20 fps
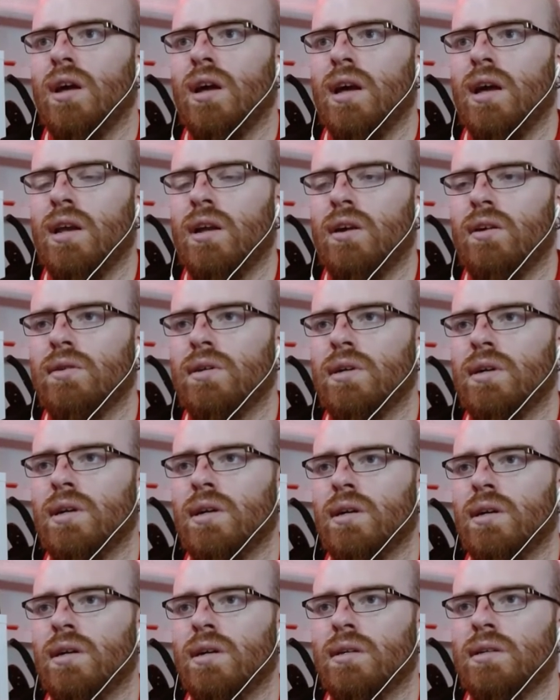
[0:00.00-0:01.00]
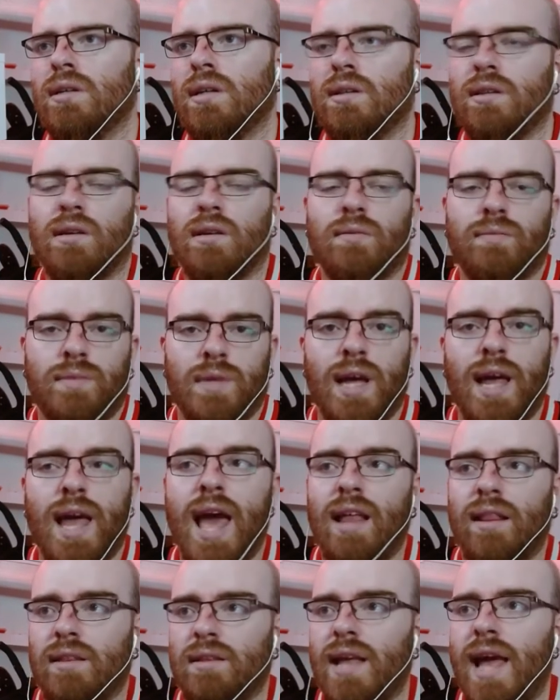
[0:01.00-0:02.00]

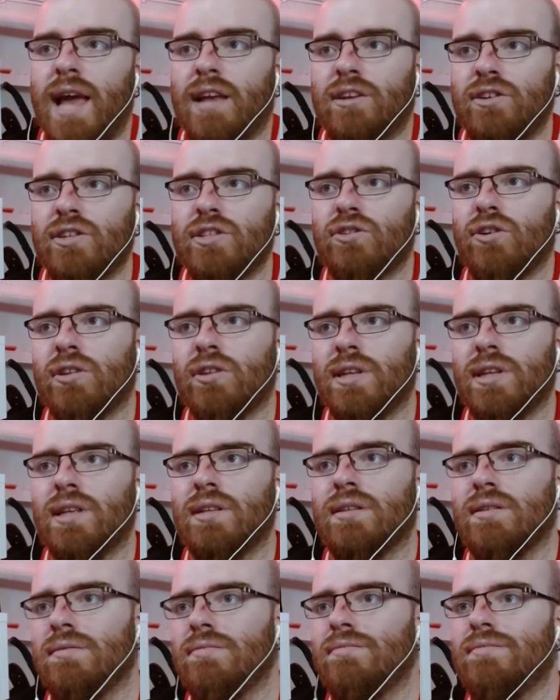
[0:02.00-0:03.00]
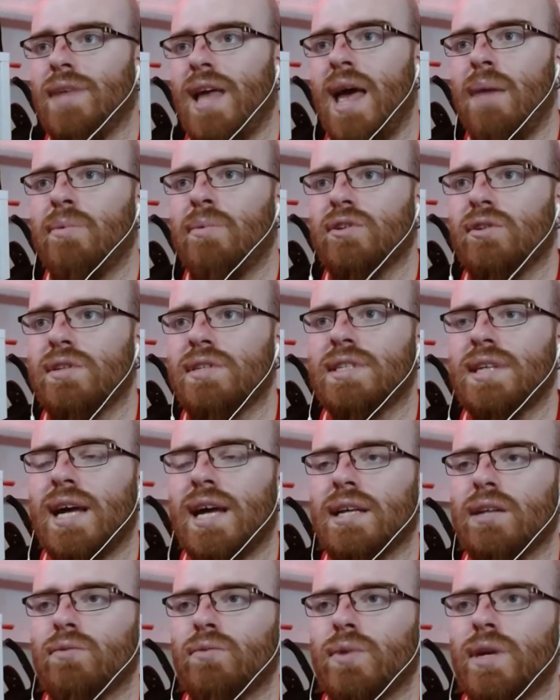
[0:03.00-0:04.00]
The actual shot that the episode
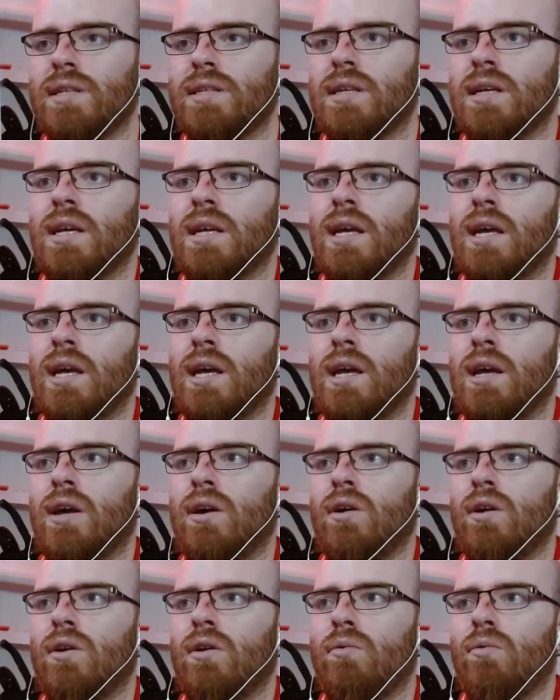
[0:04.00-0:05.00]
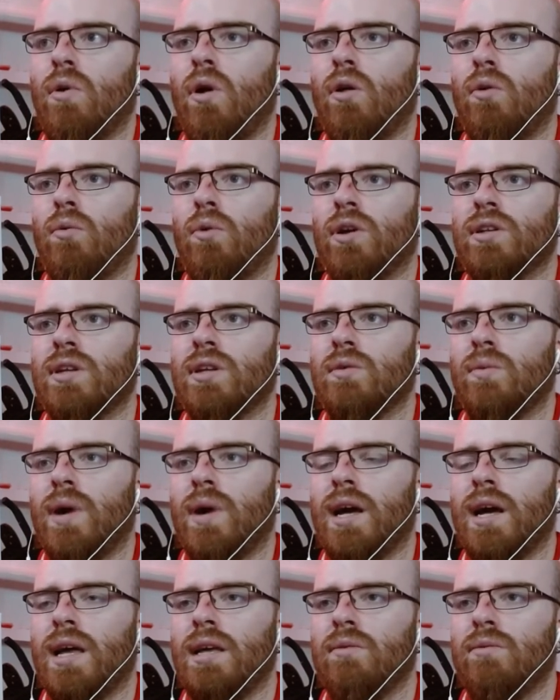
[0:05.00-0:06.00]
started with. We all wondered
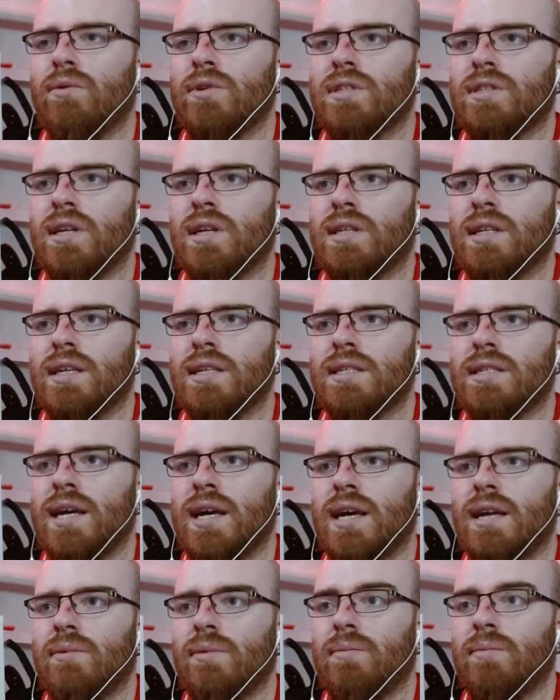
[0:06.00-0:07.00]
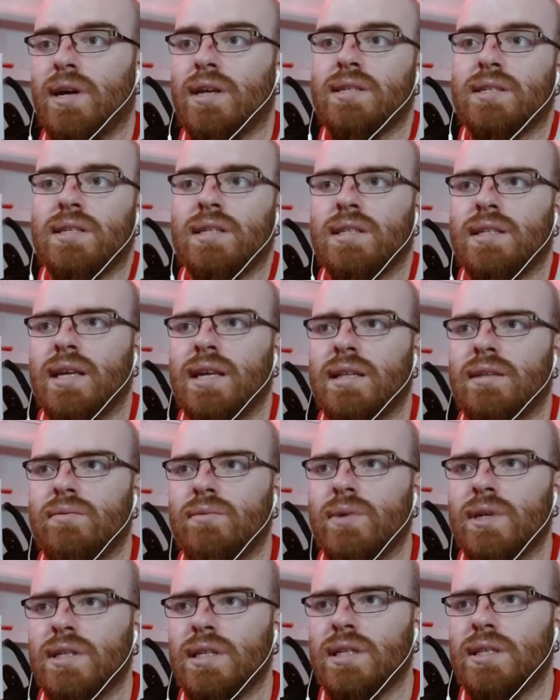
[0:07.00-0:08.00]
why he was cutting his hair, because he did what he